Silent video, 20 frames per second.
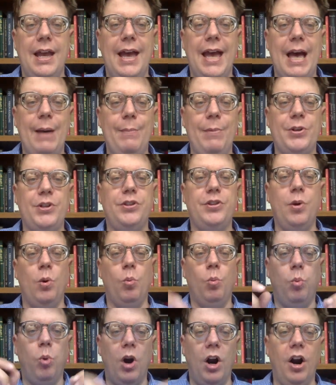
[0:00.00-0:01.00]
how much the
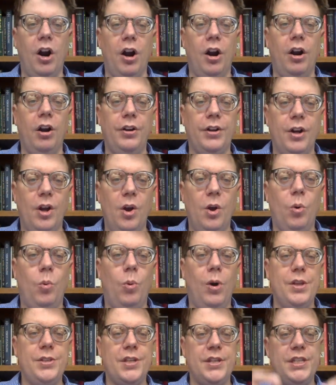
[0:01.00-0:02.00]
Word
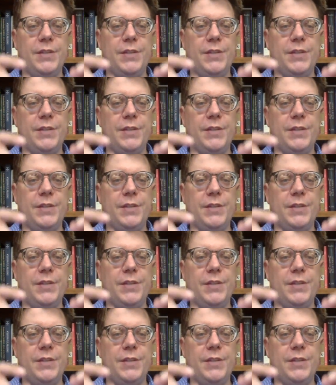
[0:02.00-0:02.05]
wanted